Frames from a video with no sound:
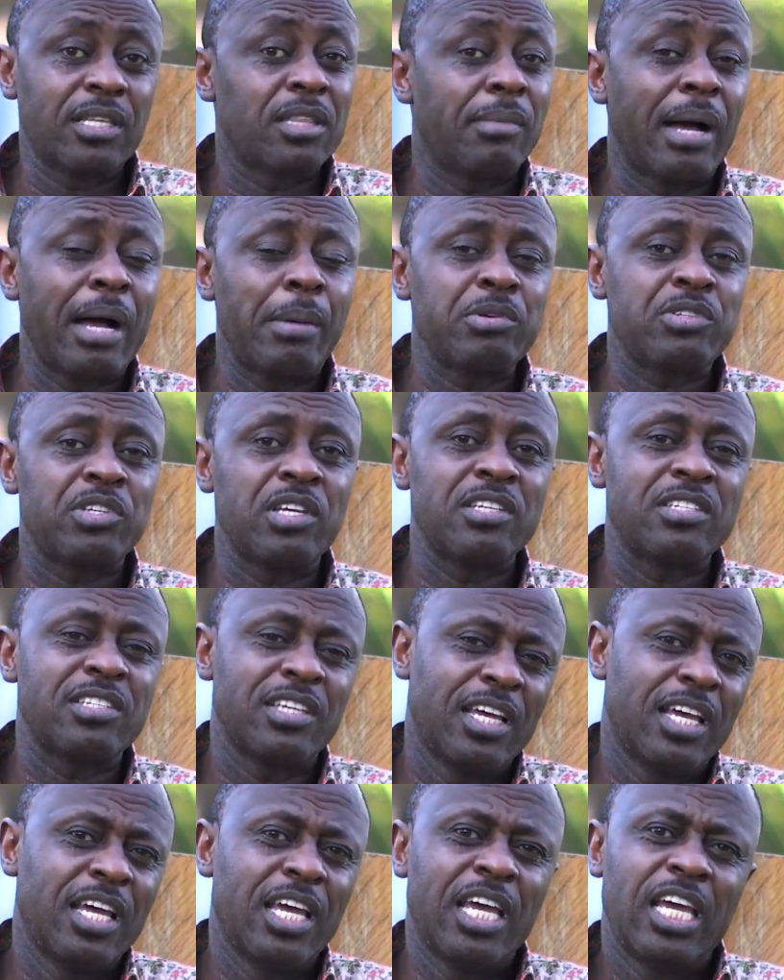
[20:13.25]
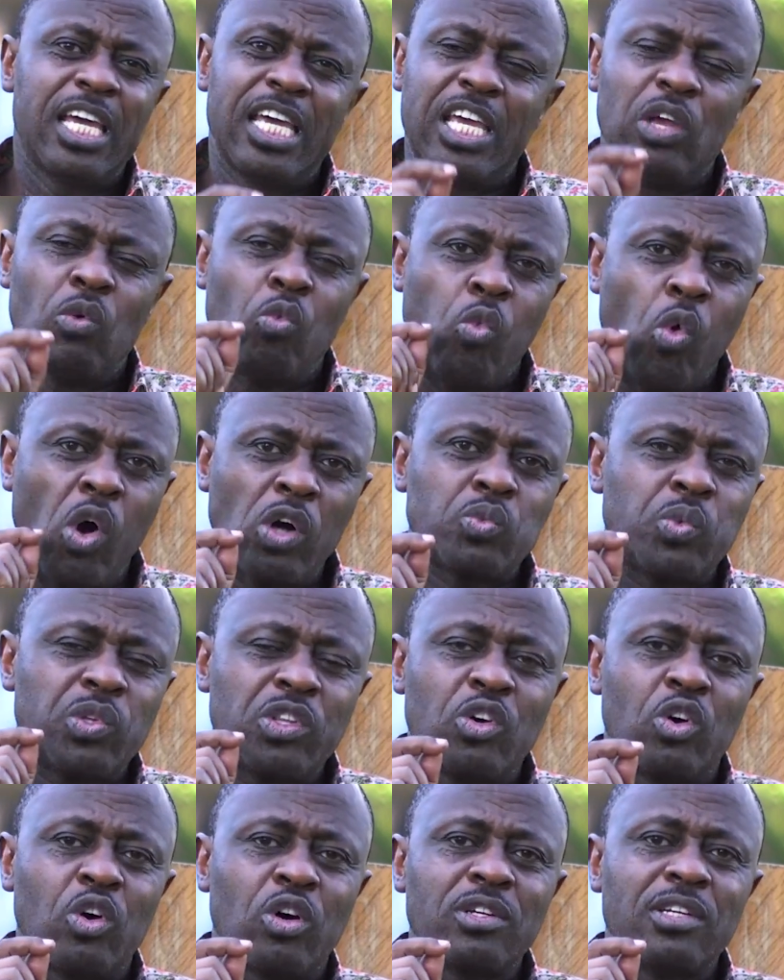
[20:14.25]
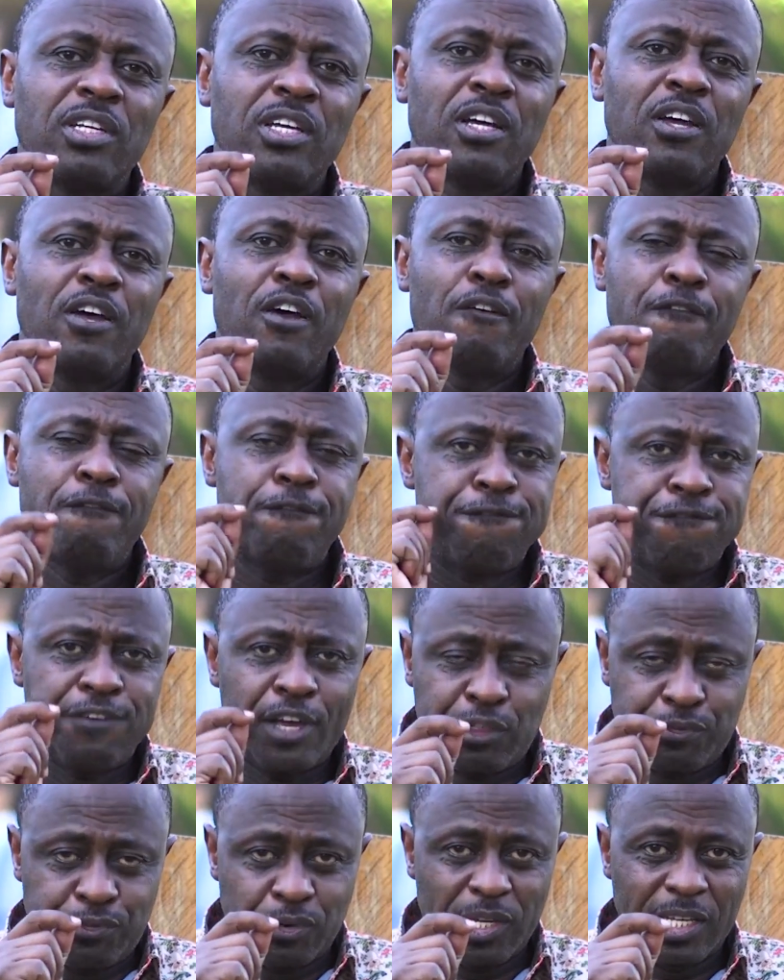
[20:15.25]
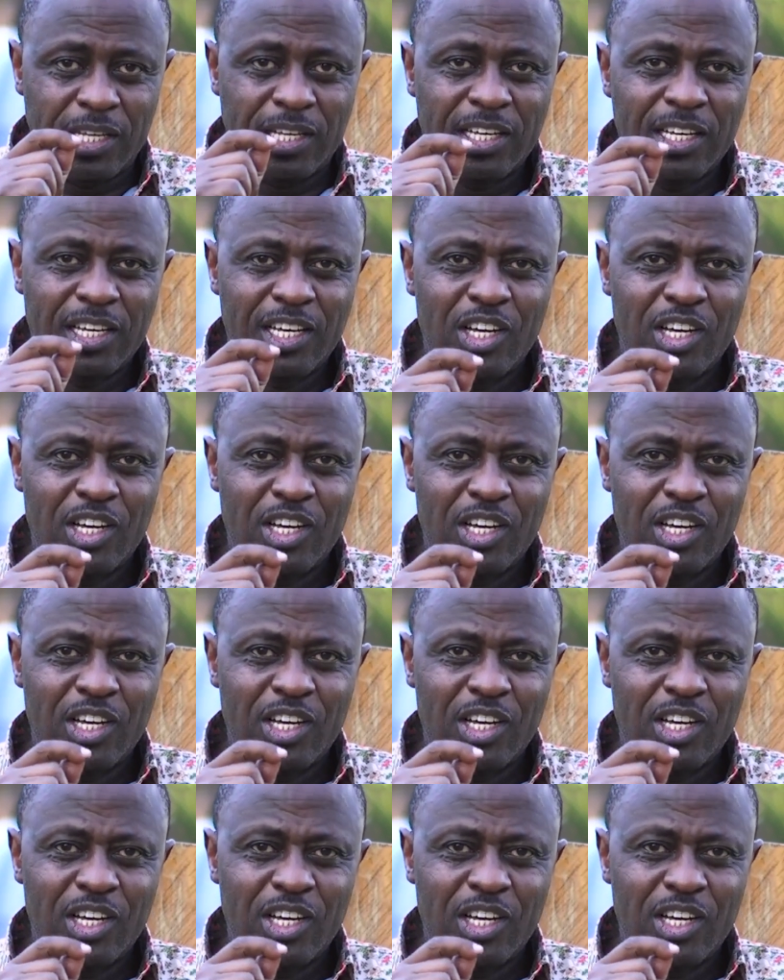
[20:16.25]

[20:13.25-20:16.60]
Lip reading: And the Bible says he walked with God faithfully.